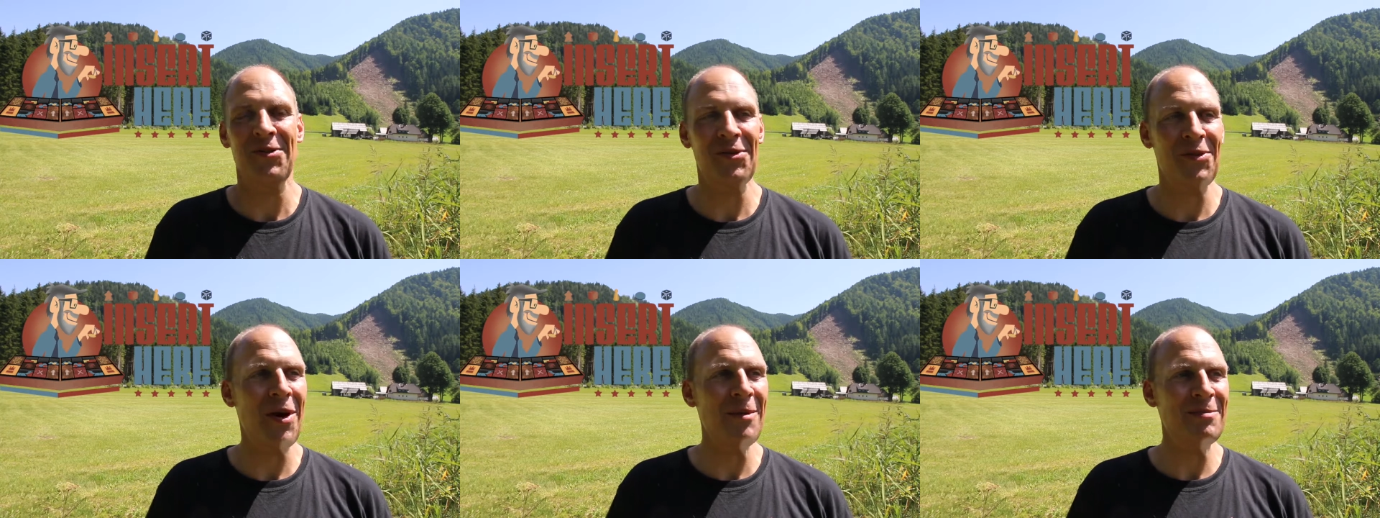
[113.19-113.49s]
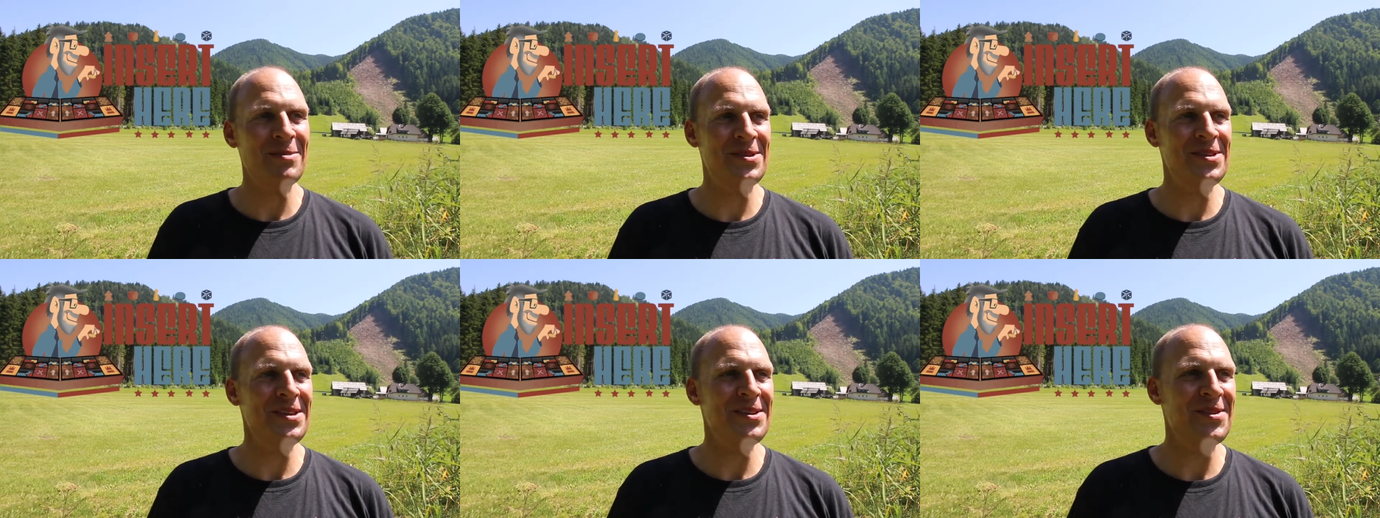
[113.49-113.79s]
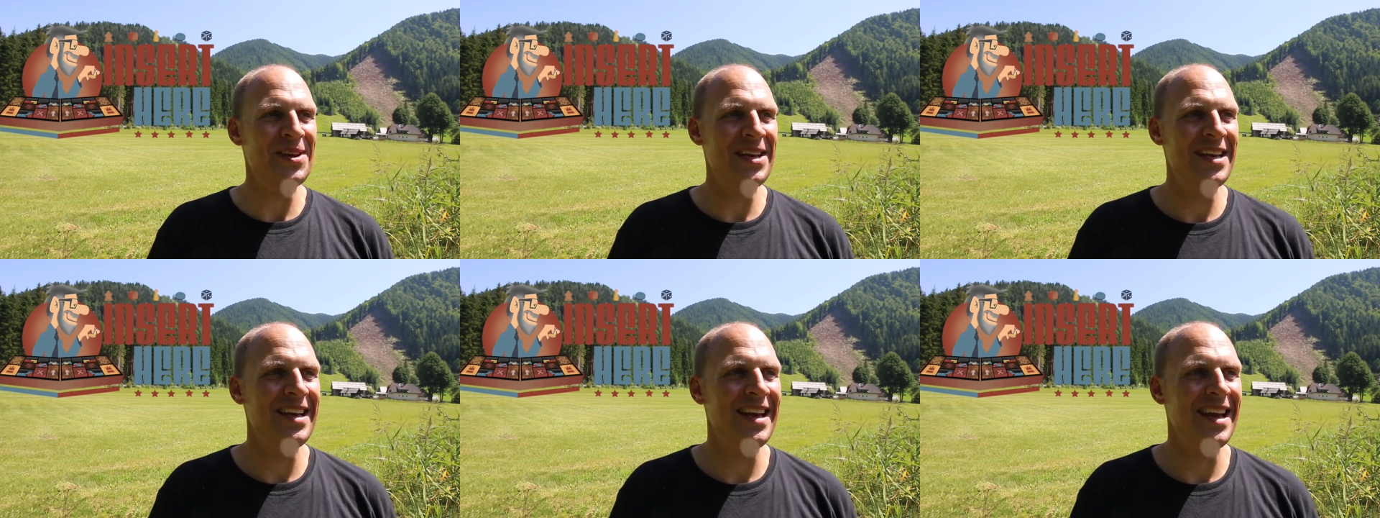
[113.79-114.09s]
Rob
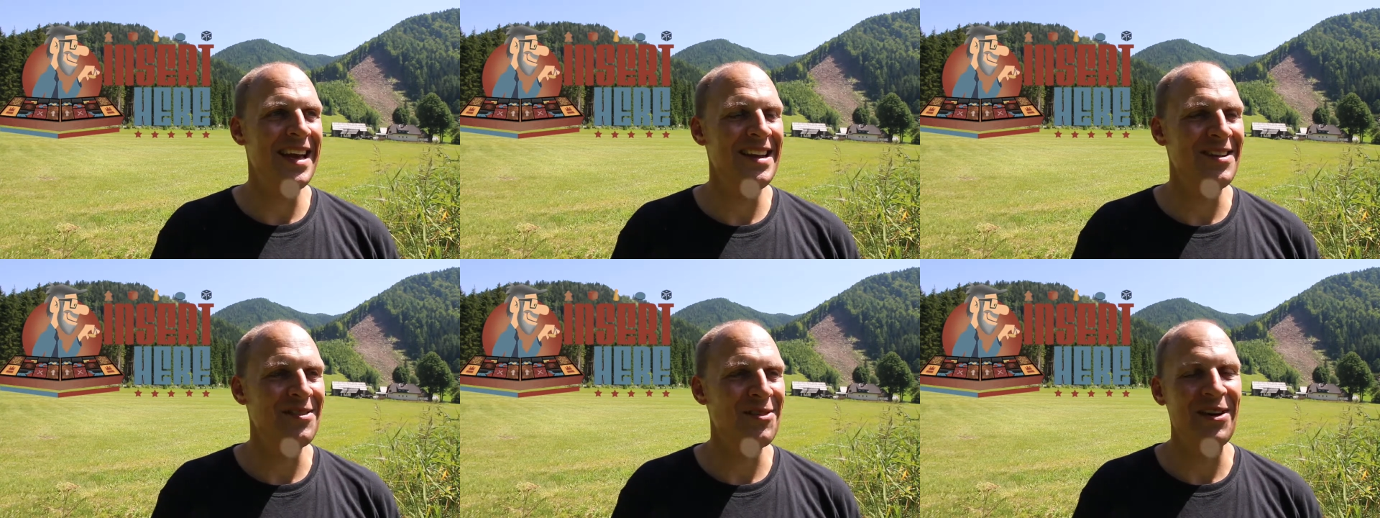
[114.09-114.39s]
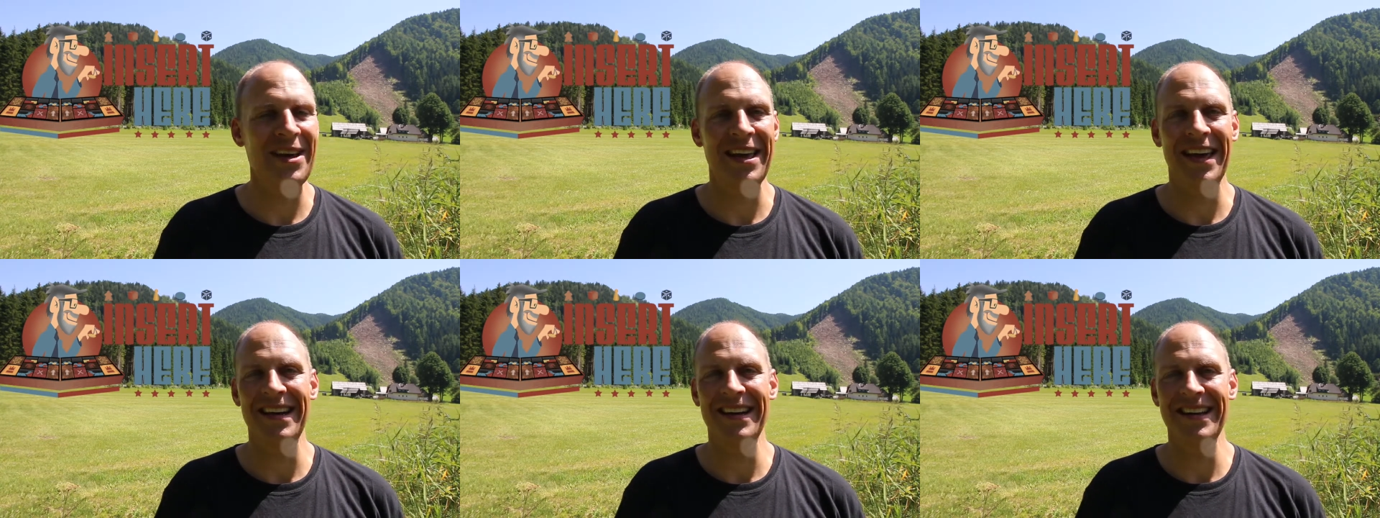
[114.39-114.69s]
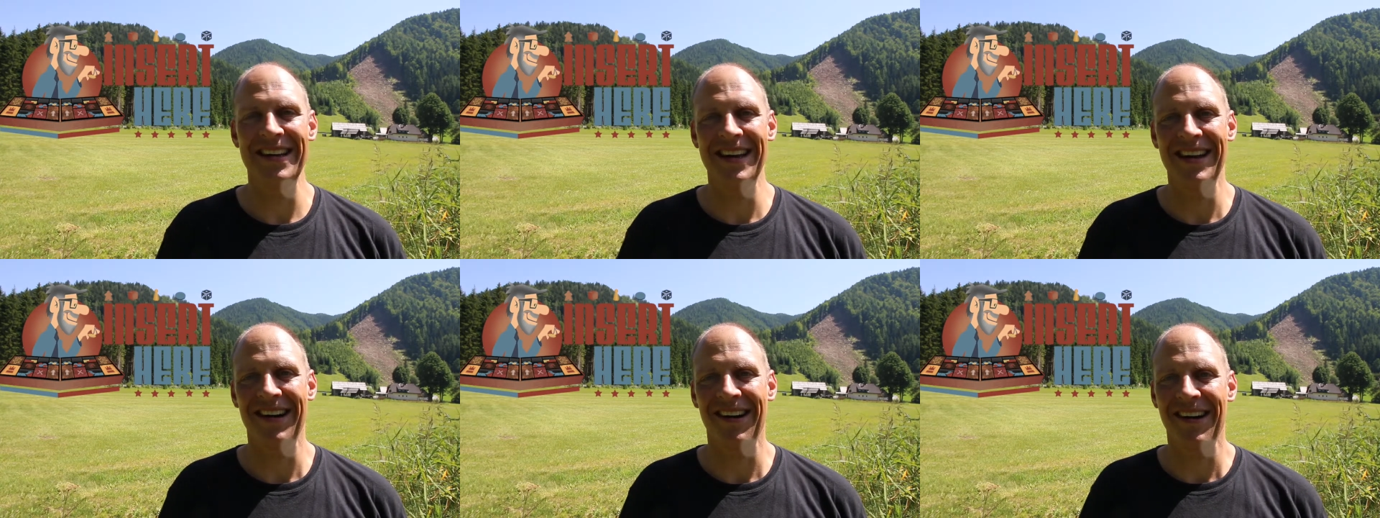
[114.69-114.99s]
Searing and Roy
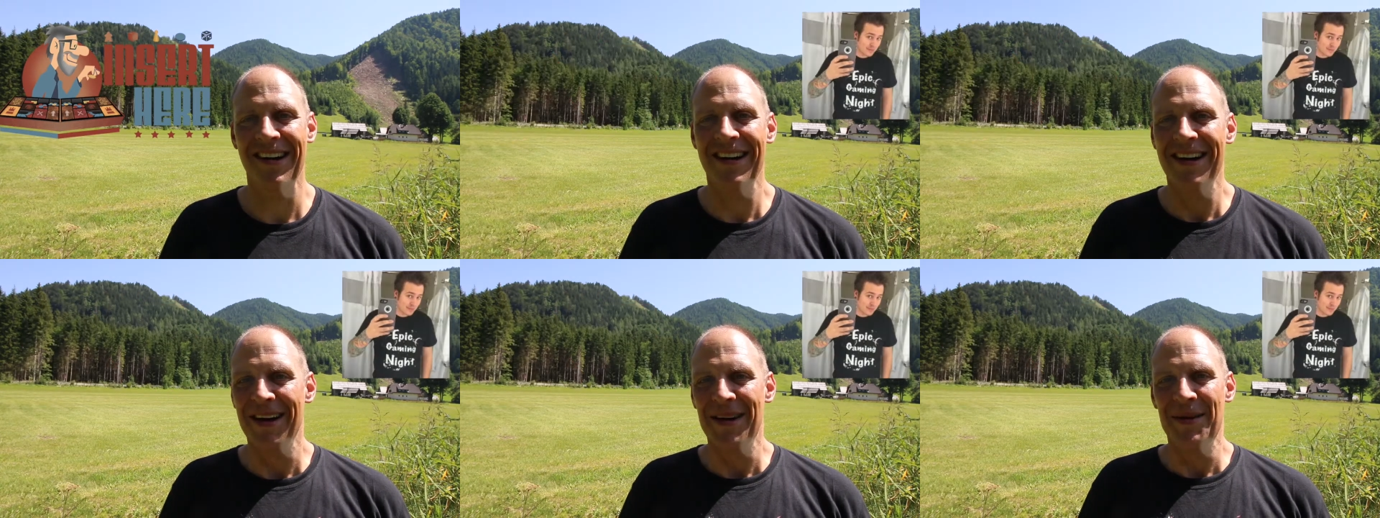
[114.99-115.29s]
Kennedy are